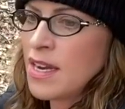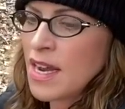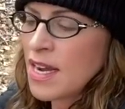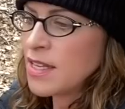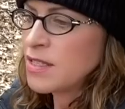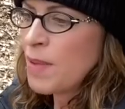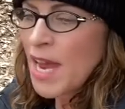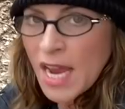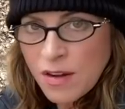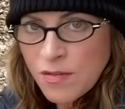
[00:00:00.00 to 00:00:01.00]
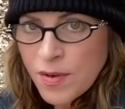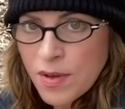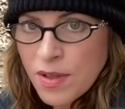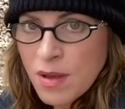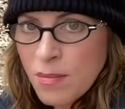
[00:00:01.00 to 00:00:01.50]
and it's
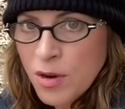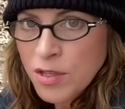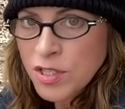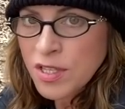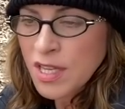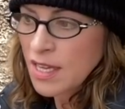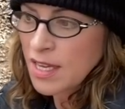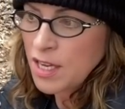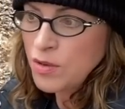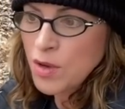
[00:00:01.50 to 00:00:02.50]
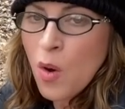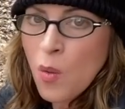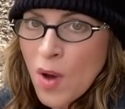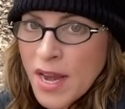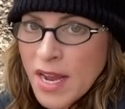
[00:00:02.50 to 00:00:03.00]
painful emotionally, like you don't
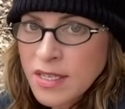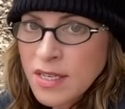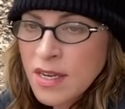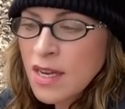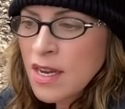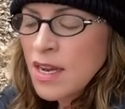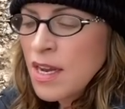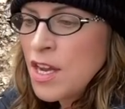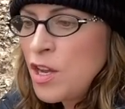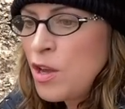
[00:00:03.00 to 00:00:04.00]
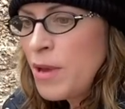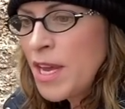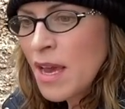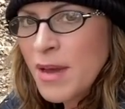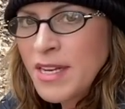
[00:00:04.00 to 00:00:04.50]
want it. You
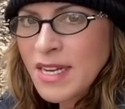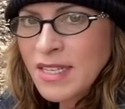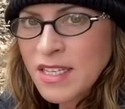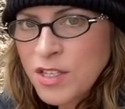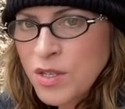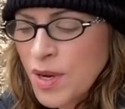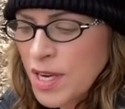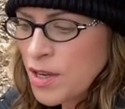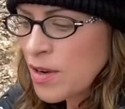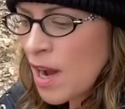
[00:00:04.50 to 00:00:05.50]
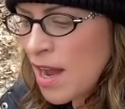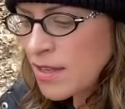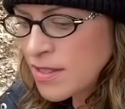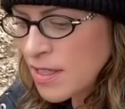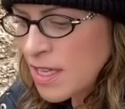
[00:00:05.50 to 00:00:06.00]
become addicted to it. You're
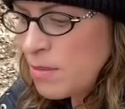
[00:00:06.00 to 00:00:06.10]
constantly